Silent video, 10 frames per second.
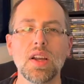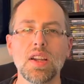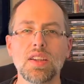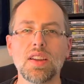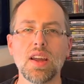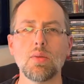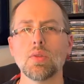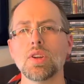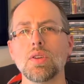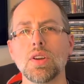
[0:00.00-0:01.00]
Today
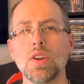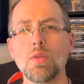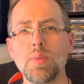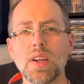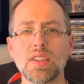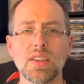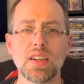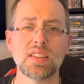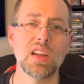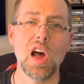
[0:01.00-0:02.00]
we're doing a new Pick
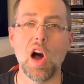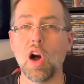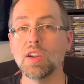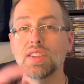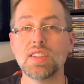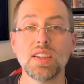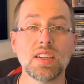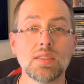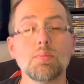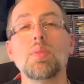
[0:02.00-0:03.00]
6 on
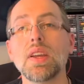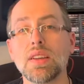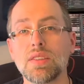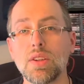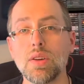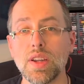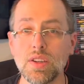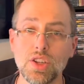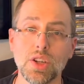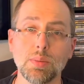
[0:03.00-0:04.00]
6 PS2 hidden
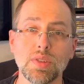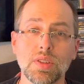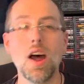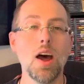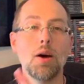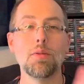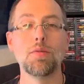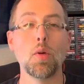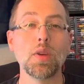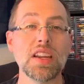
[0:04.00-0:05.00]
gems.
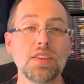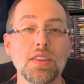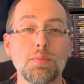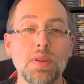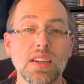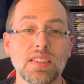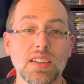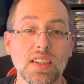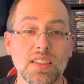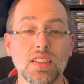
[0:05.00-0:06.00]
Before we get into this Pick
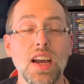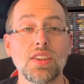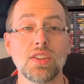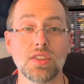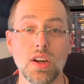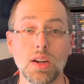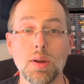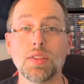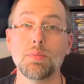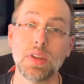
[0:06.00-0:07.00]
6, let's just talk
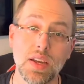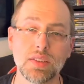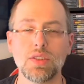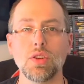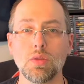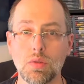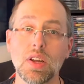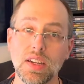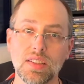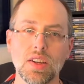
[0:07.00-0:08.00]
about the PS2
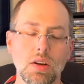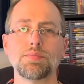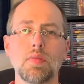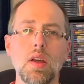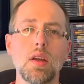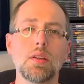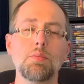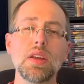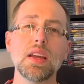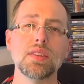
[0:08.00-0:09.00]
itself. The
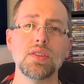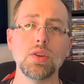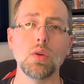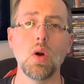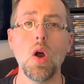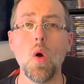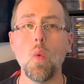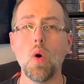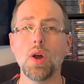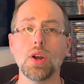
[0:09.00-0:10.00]
PS2,
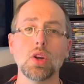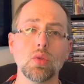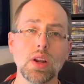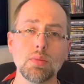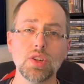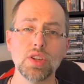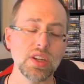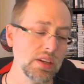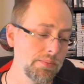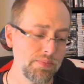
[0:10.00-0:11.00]
what a great machine.